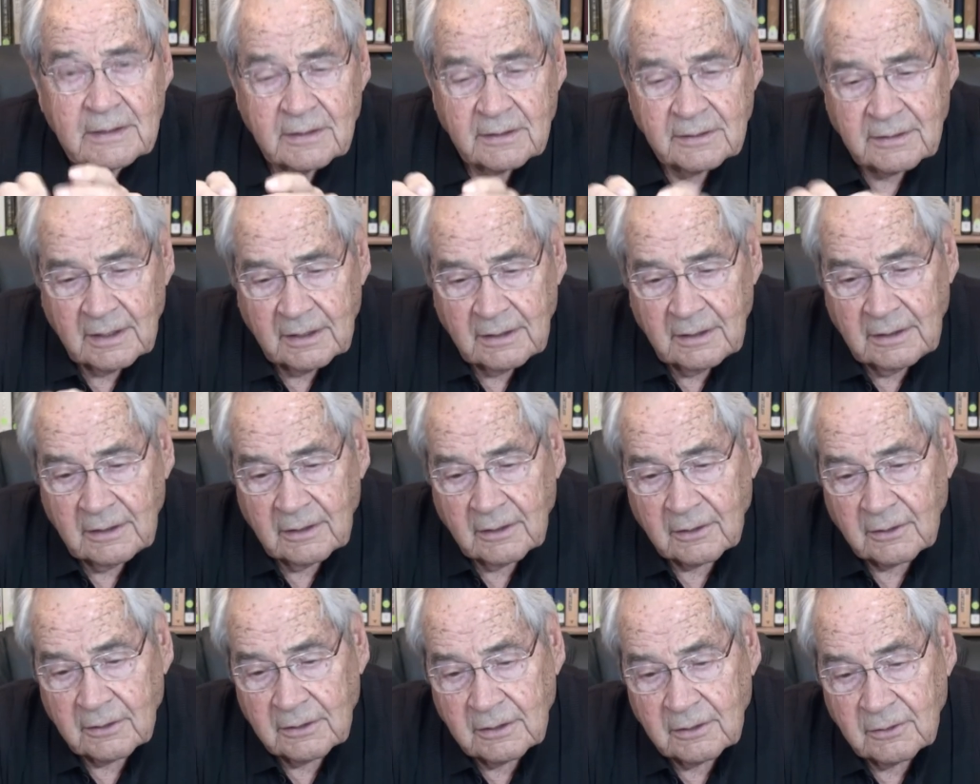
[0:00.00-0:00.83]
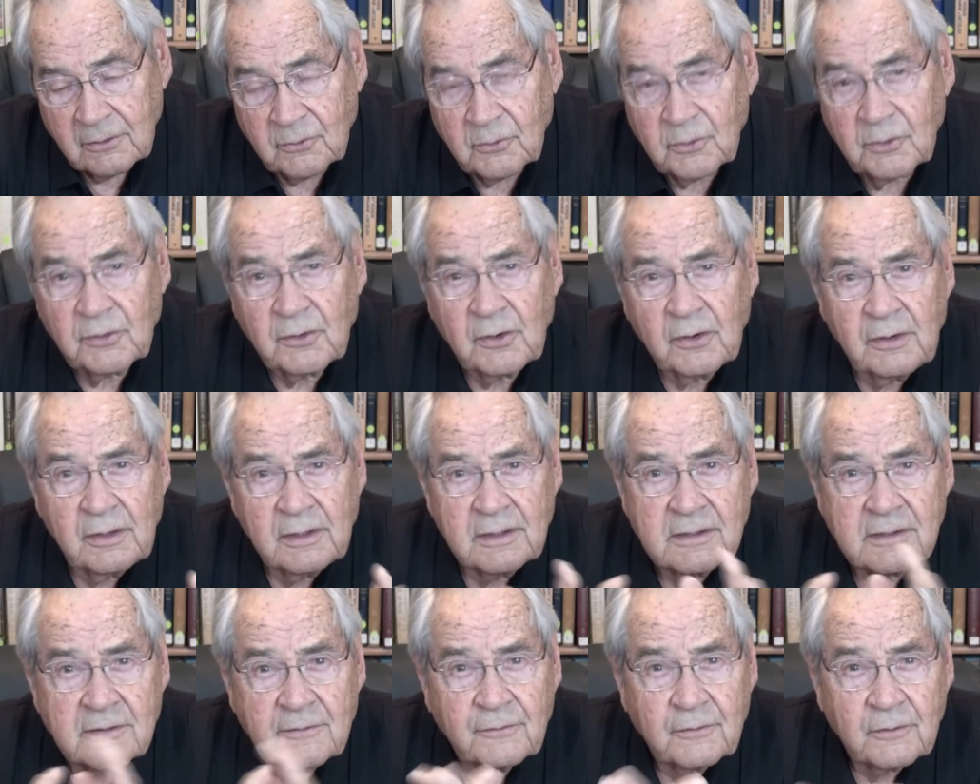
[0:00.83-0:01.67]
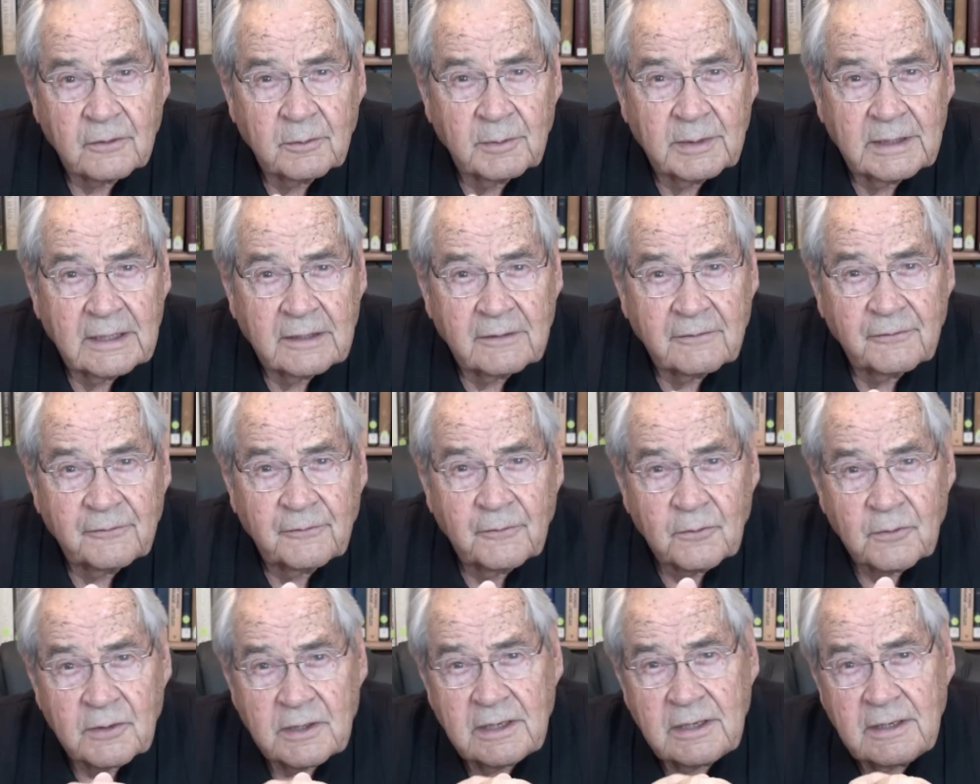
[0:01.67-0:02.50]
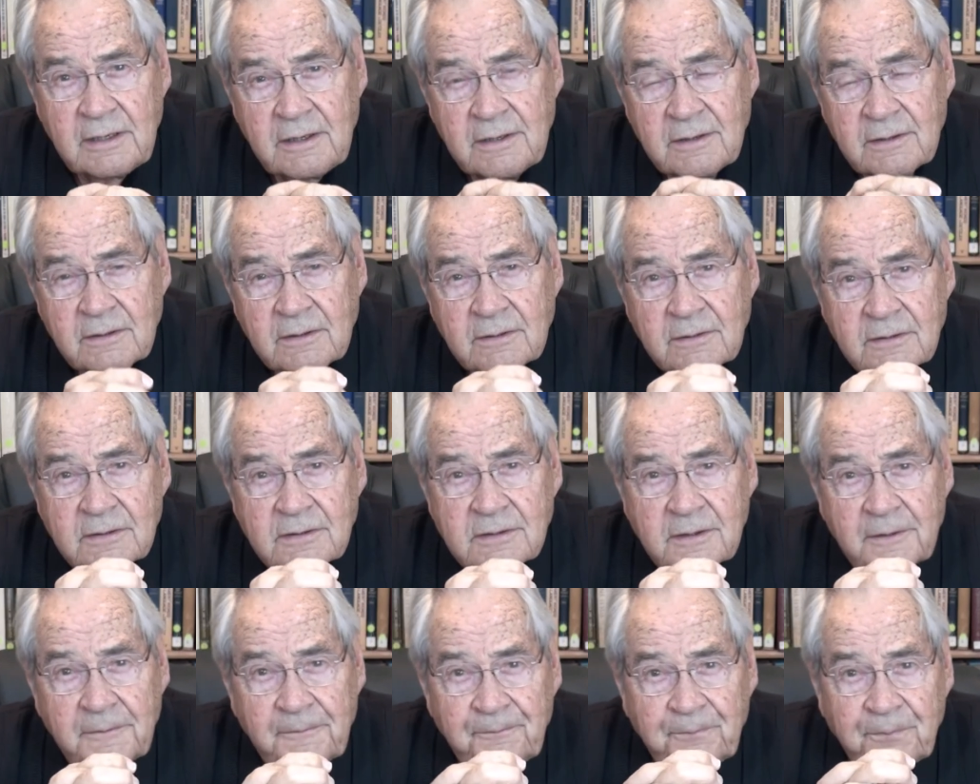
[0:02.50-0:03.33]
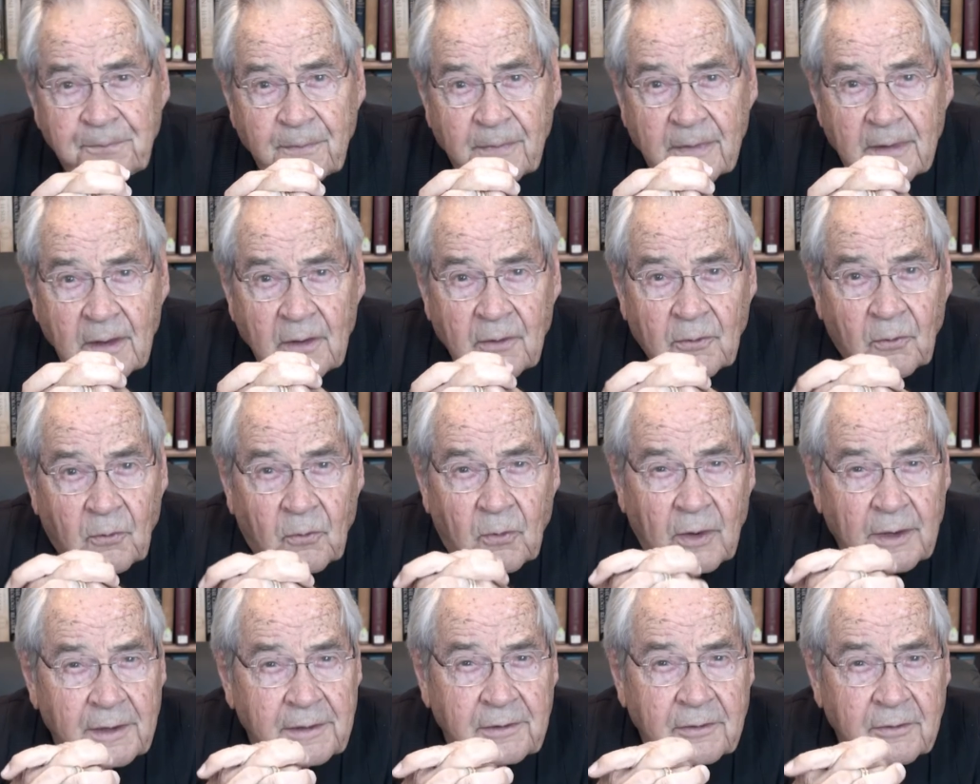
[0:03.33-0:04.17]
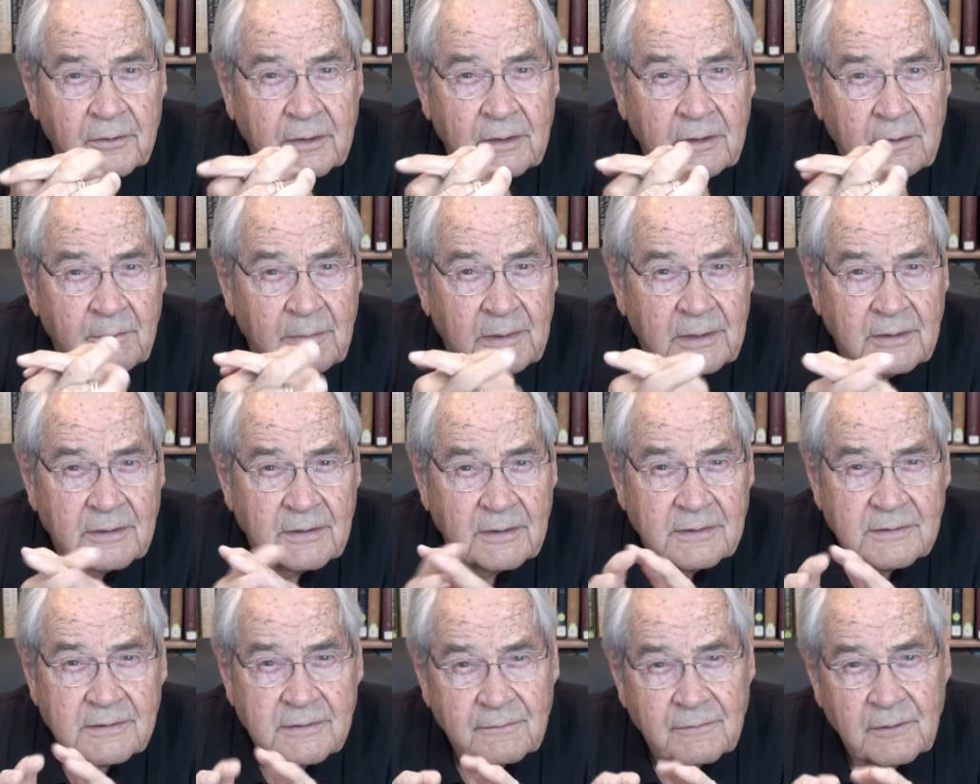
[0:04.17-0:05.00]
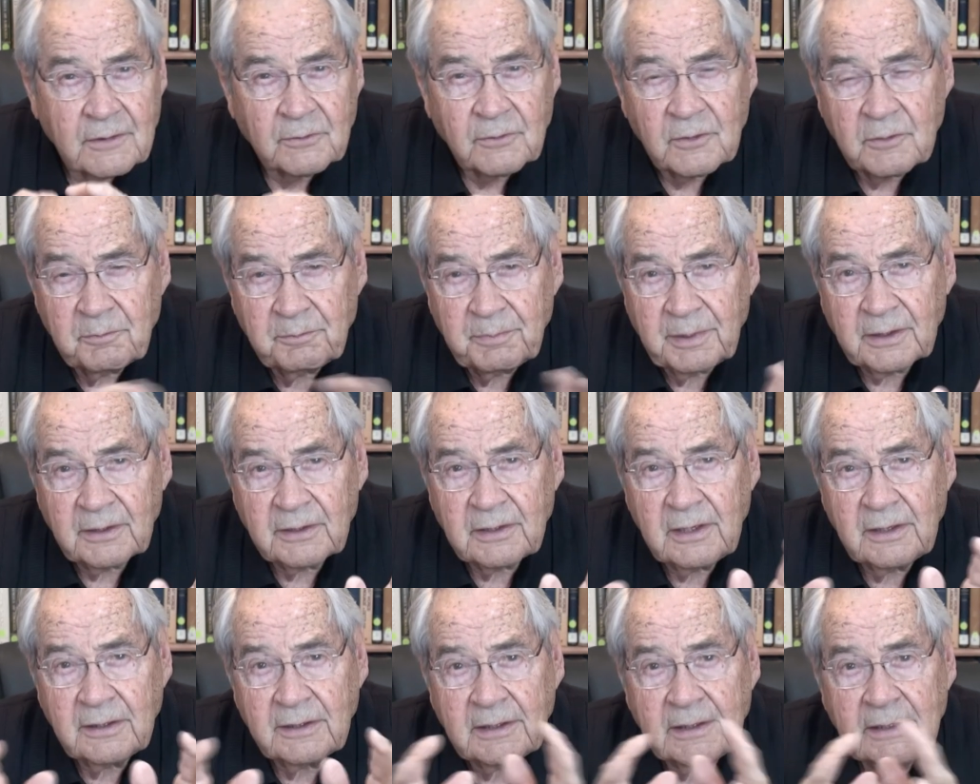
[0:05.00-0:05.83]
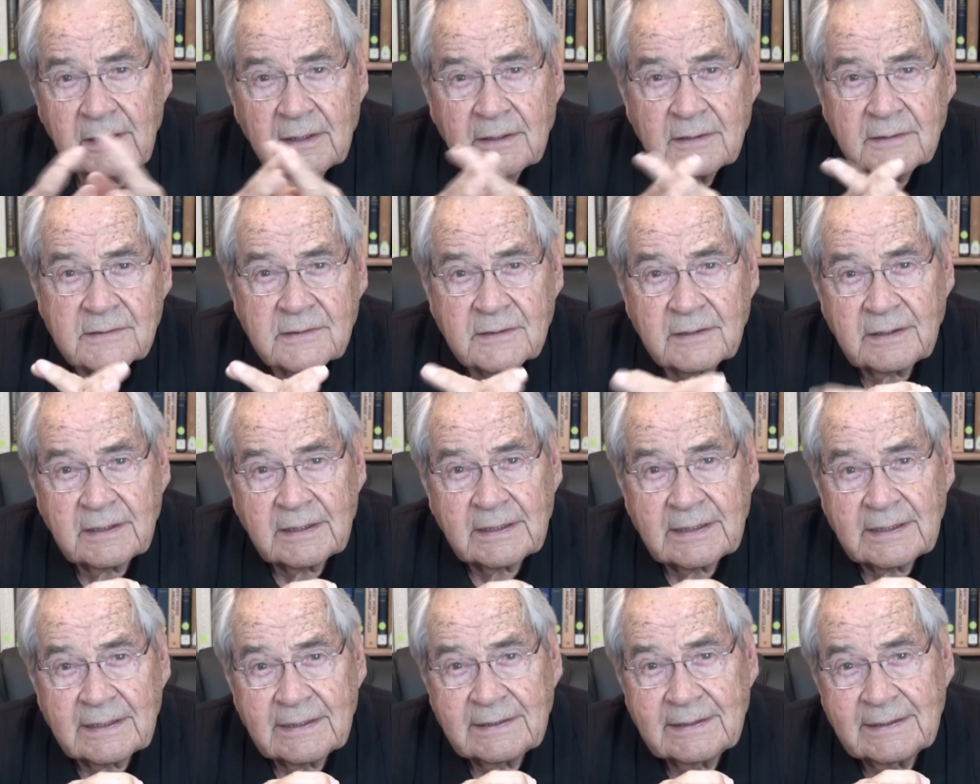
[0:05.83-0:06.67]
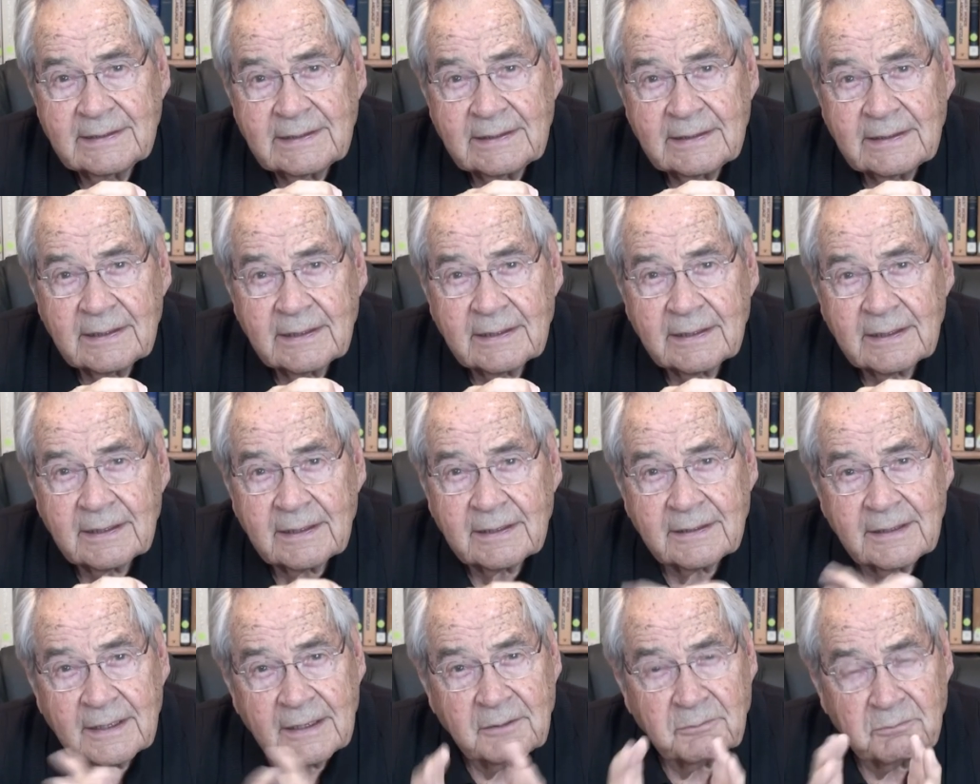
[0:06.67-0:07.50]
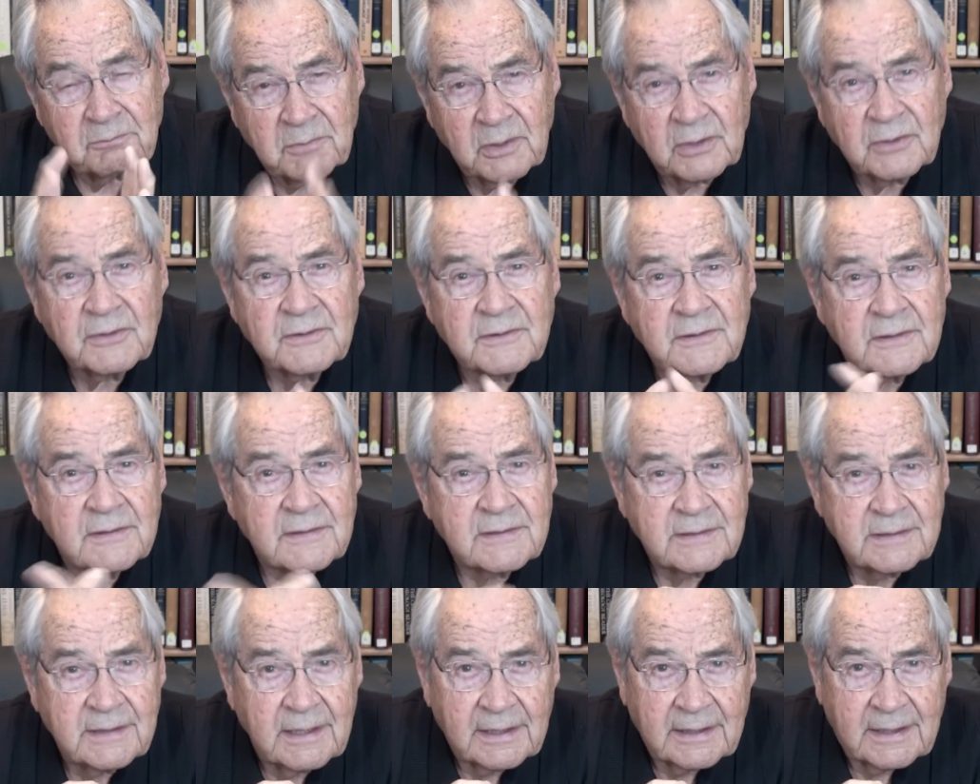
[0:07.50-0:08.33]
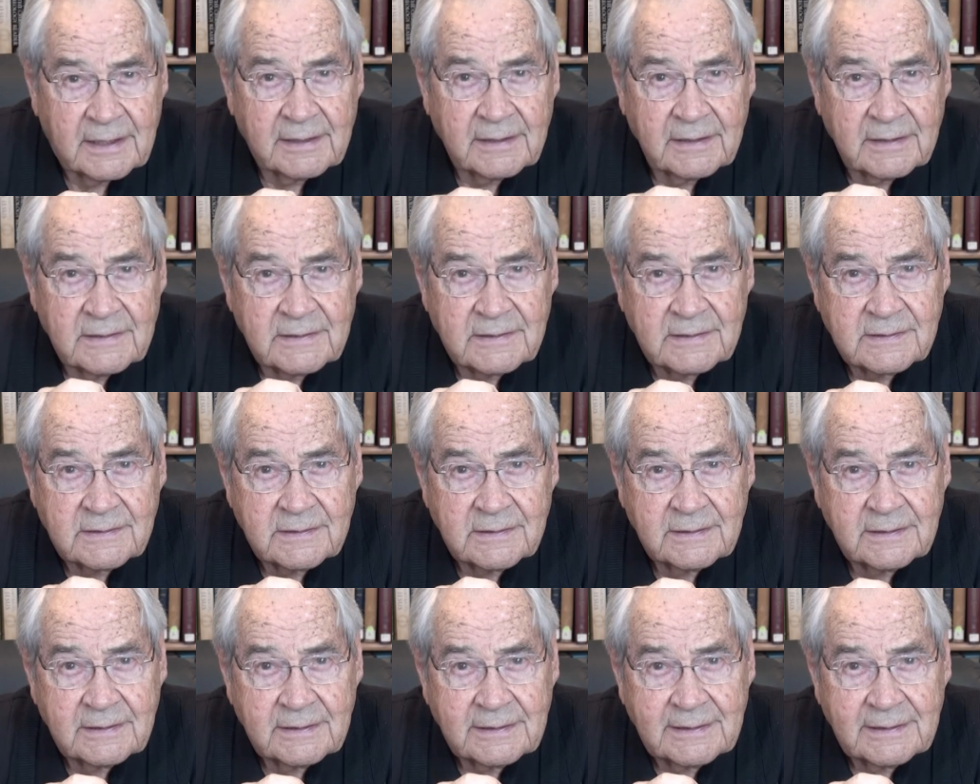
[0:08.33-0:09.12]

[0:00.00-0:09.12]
They are in the wilderness for about 40 years, wandering because of the rebellion against God, and then Moses dies.